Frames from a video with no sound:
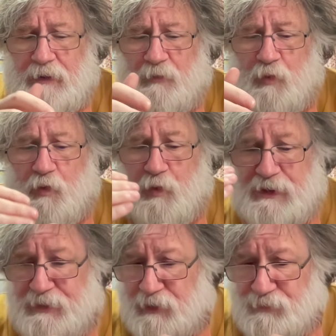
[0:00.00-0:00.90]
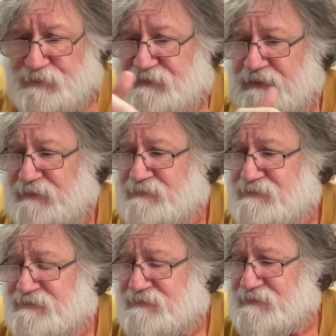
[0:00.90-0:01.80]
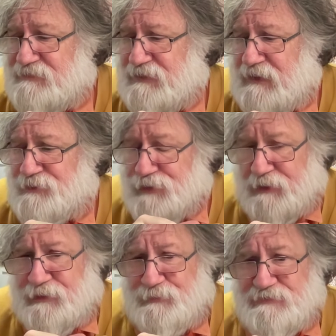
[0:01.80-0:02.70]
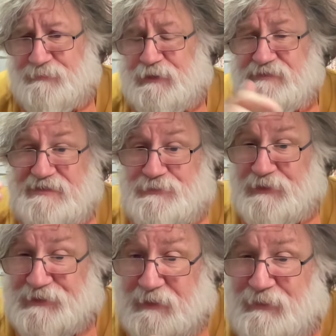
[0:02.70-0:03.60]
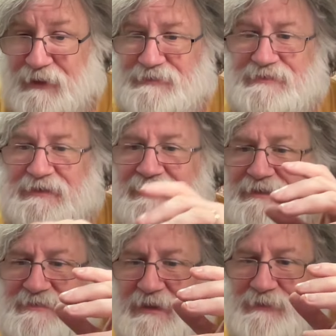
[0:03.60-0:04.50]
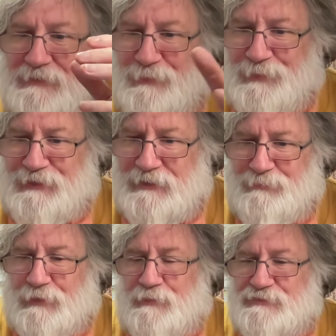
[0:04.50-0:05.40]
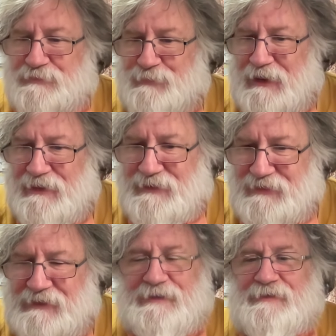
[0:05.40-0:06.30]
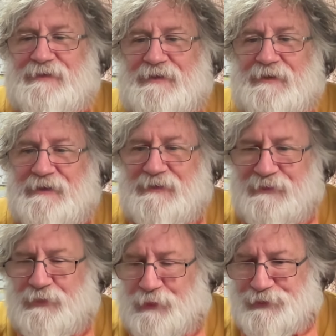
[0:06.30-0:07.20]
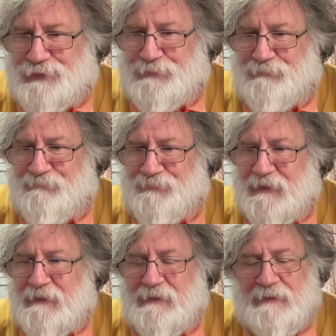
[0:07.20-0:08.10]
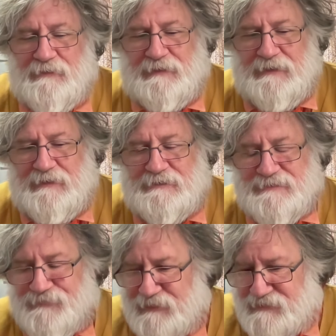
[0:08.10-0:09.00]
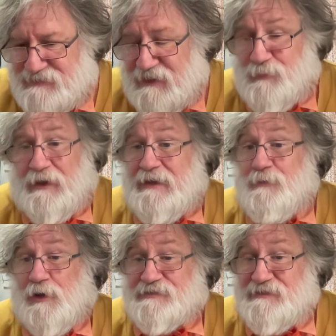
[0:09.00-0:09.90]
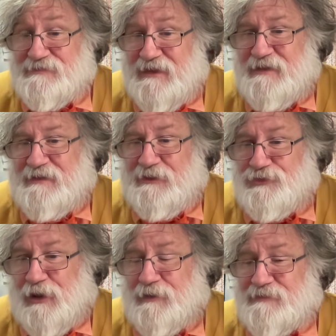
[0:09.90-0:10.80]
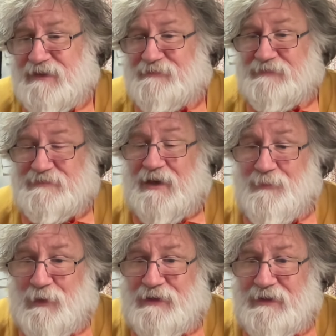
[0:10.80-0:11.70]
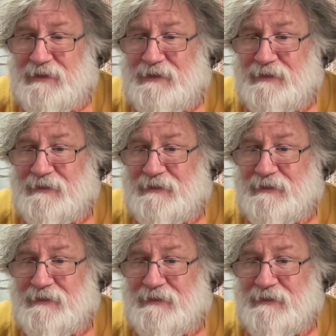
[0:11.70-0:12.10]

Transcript: We know that he is a drug user because he's written about it and he's done the audiobook, which was played in the courtroom. The defense said, well, he wasn't taking drugs at the time when he